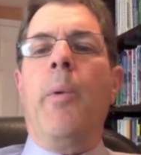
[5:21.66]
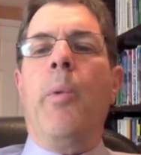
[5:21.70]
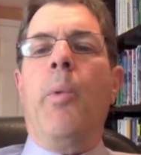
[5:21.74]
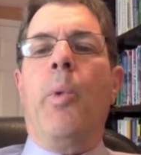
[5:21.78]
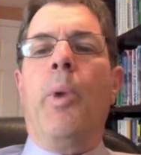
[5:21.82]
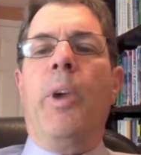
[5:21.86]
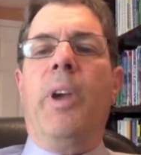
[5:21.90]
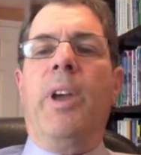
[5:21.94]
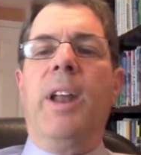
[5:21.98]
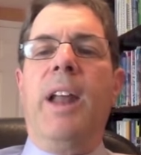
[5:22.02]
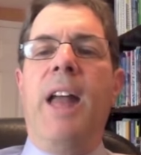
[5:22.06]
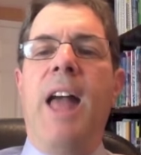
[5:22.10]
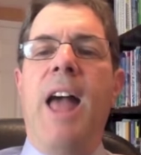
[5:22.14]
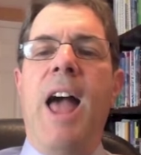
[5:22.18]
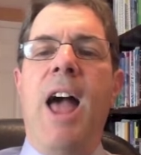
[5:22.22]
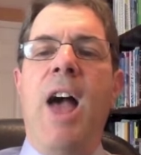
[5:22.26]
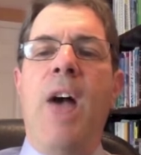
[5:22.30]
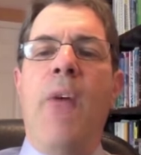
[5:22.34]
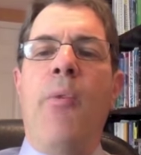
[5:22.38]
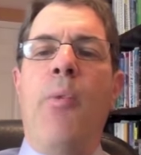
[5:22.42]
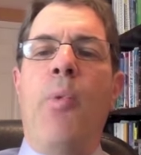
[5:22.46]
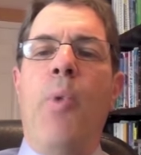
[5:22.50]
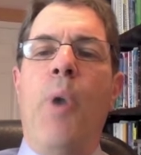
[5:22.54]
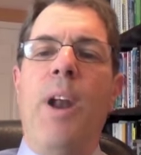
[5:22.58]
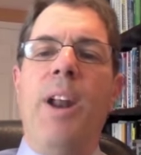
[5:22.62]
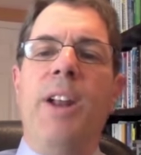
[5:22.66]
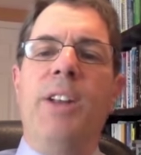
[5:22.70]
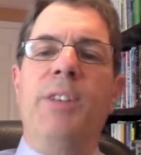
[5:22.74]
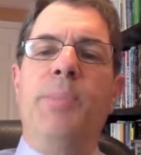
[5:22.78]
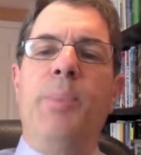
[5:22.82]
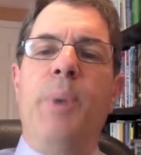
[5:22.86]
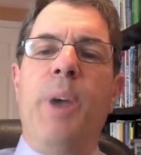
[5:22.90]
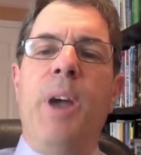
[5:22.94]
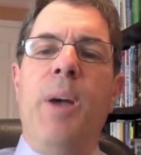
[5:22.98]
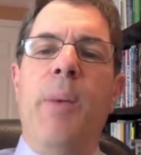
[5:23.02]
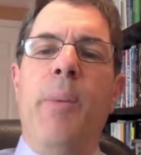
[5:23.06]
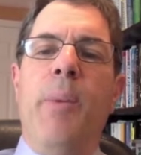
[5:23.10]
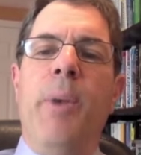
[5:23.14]
We could have one
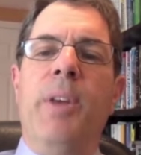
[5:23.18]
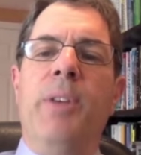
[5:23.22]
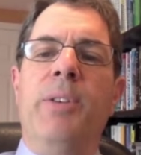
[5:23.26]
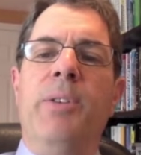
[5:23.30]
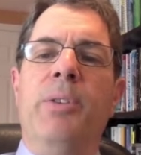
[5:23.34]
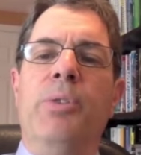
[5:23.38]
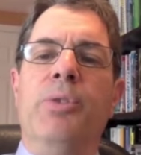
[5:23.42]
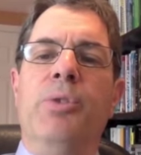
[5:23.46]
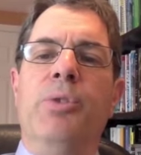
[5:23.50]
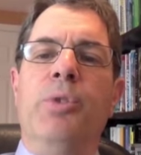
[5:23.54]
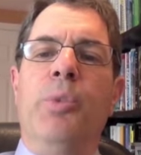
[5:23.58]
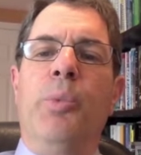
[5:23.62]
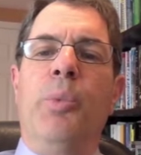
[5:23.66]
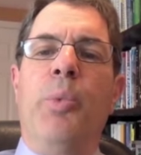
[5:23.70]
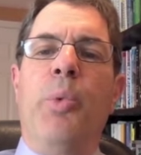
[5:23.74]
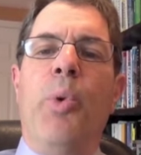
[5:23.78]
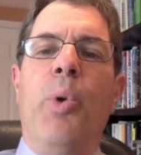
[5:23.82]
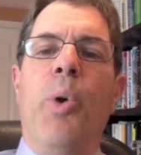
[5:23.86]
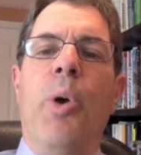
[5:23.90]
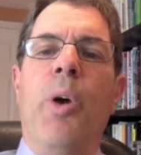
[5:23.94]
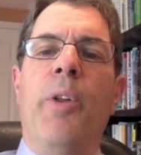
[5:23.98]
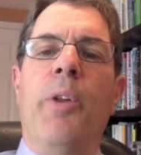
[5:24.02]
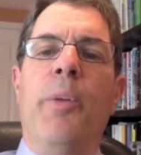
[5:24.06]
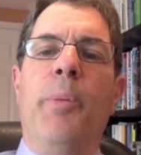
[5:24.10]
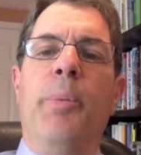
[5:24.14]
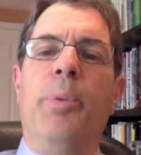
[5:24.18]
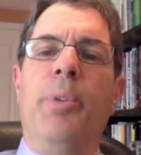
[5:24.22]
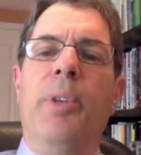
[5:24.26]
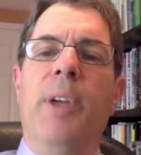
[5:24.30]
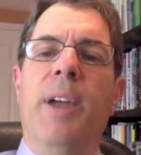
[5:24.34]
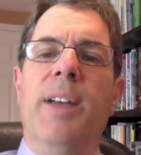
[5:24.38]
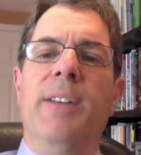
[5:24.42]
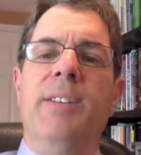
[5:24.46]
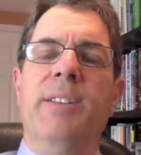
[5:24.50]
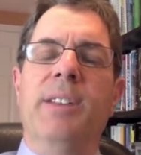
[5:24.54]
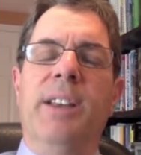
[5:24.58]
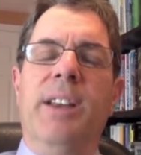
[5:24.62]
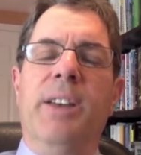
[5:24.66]
experimental group where all the
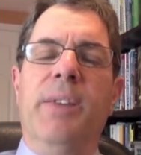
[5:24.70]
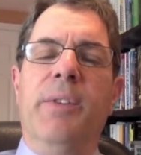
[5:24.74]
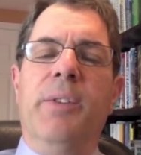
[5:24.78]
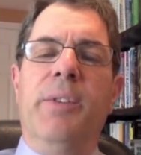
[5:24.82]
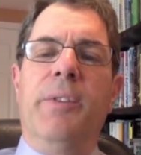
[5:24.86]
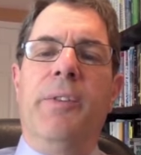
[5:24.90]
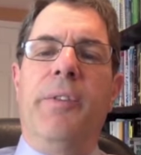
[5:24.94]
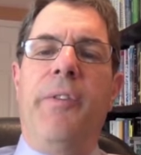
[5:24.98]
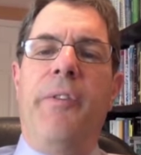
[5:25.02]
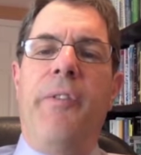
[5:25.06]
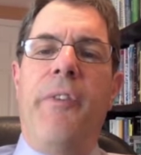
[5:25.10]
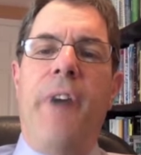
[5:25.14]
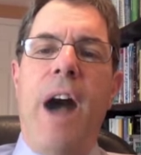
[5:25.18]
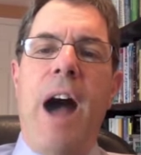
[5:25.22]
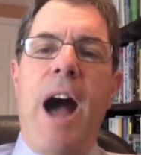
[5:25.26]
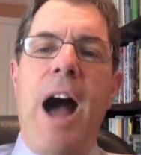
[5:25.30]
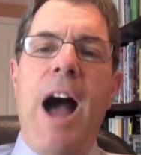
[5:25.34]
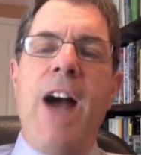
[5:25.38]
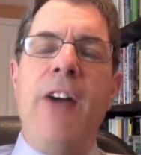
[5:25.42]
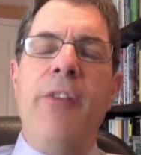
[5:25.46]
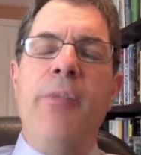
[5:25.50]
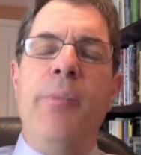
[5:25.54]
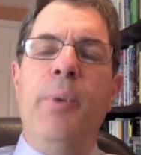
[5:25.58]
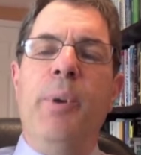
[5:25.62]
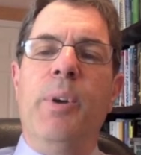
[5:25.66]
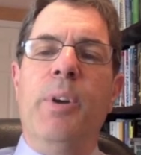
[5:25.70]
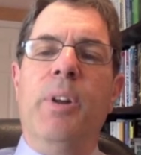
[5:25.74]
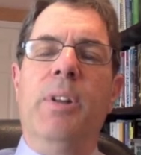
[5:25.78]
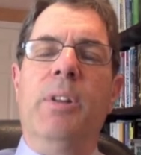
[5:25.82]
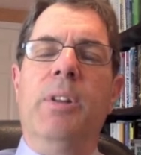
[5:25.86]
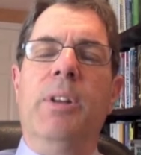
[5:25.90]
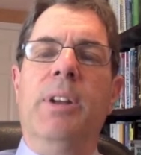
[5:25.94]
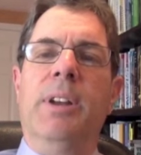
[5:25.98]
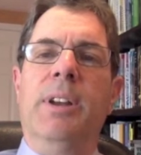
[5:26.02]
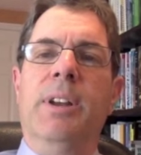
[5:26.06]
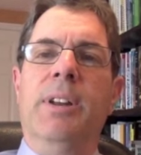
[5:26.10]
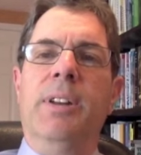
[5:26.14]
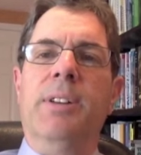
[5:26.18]
plants are given 5
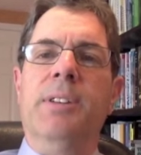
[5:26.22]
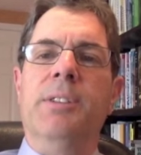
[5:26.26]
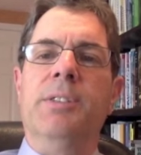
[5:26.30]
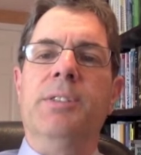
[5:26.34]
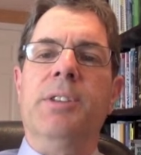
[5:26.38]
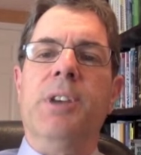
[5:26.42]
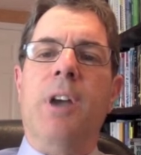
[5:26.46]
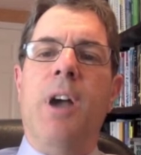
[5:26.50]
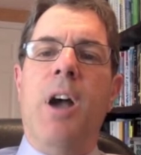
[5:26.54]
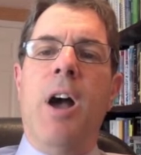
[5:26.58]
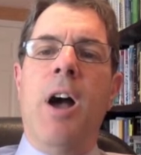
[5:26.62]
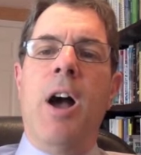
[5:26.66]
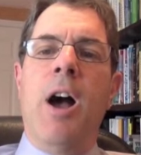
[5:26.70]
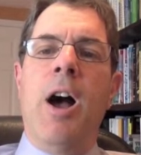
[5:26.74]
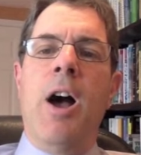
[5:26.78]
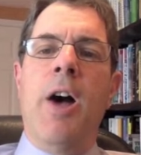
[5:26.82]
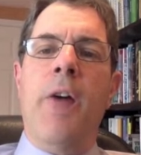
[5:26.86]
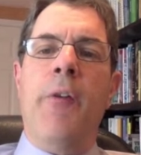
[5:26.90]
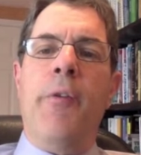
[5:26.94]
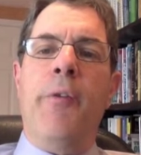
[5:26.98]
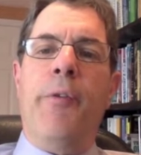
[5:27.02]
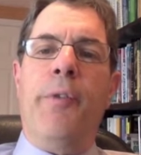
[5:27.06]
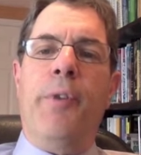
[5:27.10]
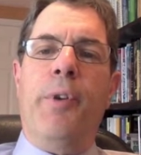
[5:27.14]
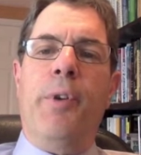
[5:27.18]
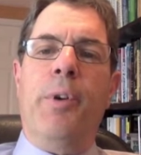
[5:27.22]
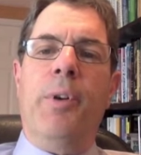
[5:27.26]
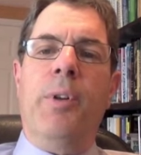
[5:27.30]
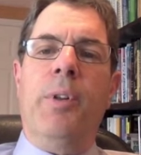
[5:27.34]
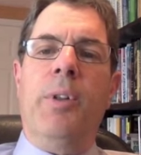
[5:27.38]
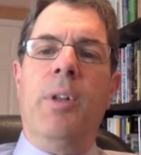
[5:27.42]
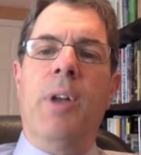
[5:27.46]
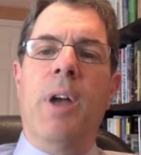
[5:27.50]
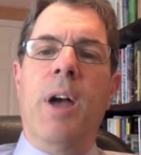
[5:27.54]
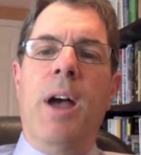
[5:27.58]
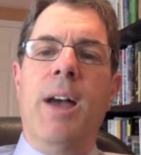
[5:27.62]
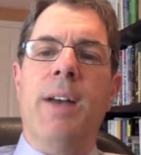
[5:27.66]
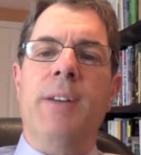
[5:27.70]
milliliters of
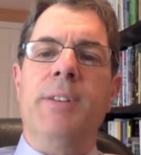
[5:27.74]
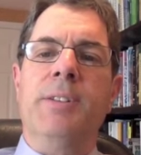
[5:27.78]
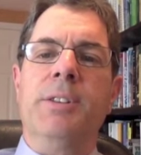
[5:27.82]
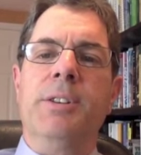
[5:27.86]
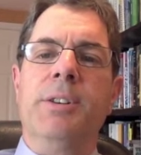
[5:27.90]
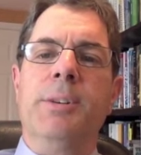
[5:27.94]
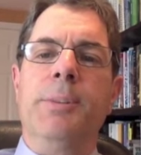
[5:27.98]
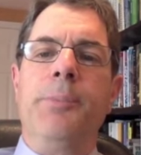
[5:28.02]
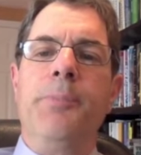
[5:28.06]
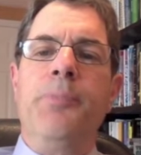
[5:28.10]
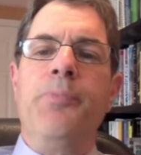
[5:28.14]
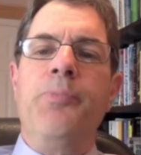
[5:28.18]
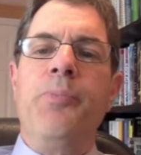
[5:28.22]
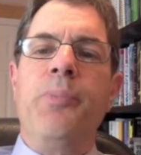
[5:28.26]
fertilizer.